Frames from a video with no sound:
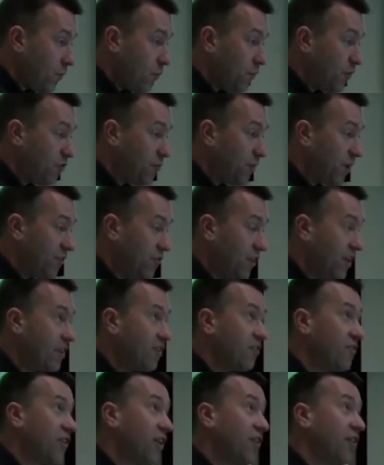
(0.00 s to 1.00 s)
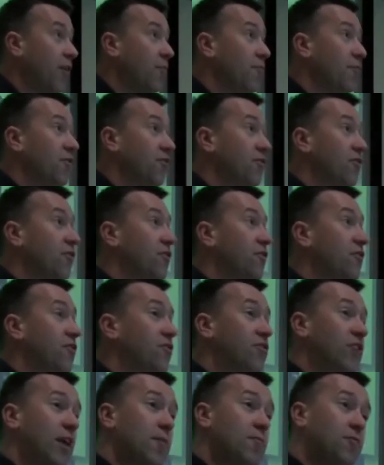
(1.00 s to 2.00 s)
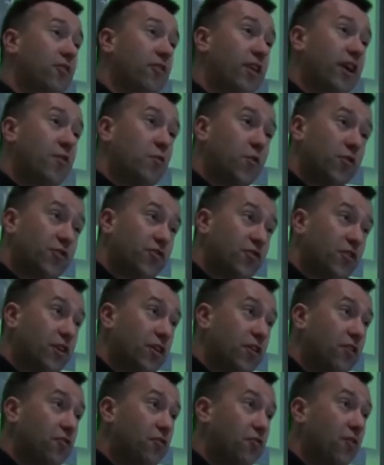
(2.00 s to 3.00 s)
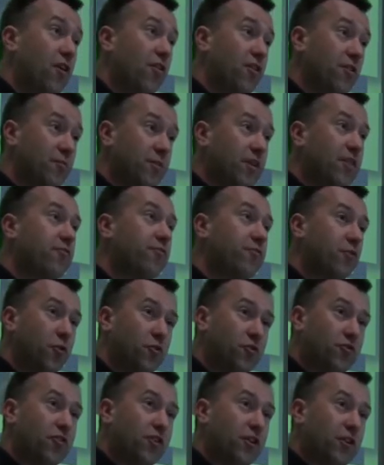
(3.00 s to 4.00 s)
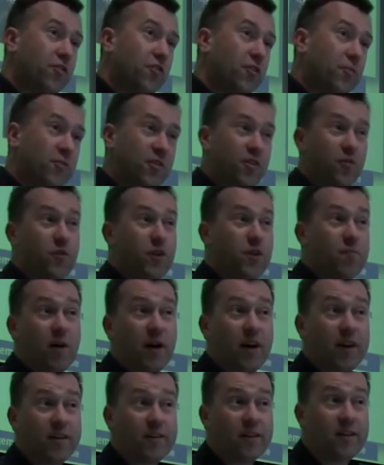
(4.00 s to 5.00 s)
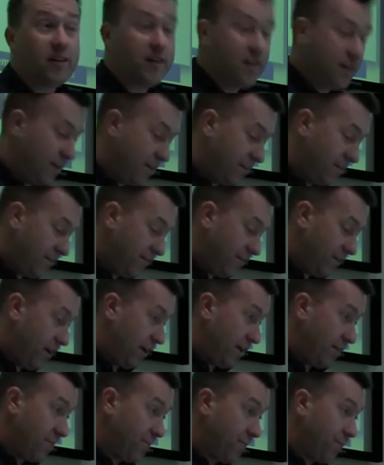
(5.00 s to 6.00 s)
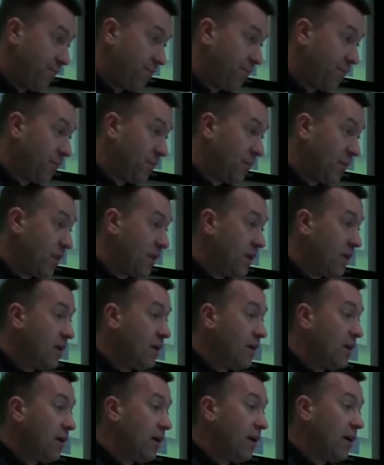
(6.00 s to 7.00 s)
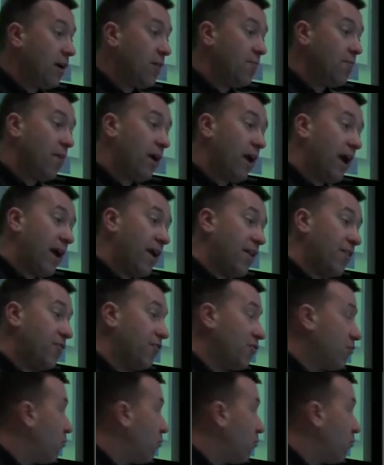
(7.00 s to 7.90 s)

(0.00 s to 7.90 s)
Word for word: which means they can set up the, the schemes that they want to use rather than being forced to use something that we might define. Um, and